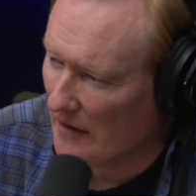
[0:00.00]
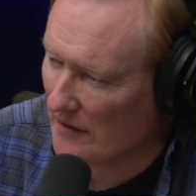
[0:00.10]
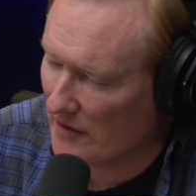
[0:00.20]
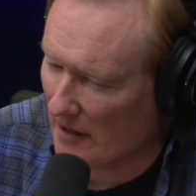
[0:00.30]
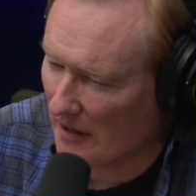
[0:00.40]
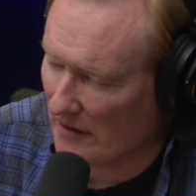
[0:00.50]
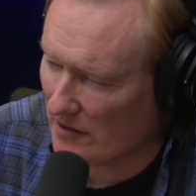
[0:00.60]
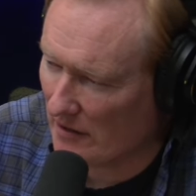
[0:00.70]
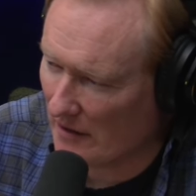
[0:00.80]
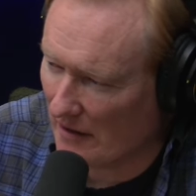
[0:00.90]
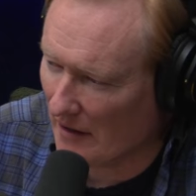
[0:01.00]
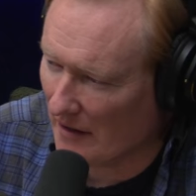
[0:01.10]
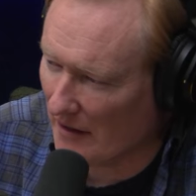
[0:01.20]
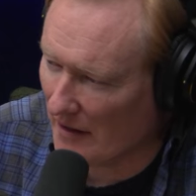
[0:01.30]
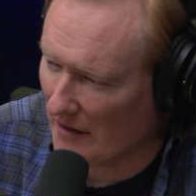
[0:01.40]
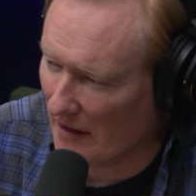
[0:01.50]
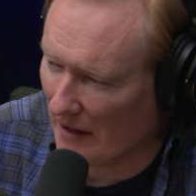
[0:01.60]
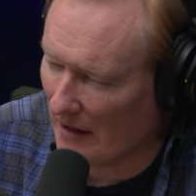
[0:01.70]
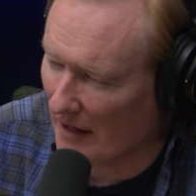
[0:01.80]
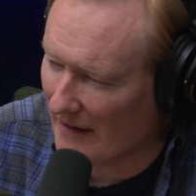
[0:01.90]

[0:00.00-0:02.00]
to to and uh,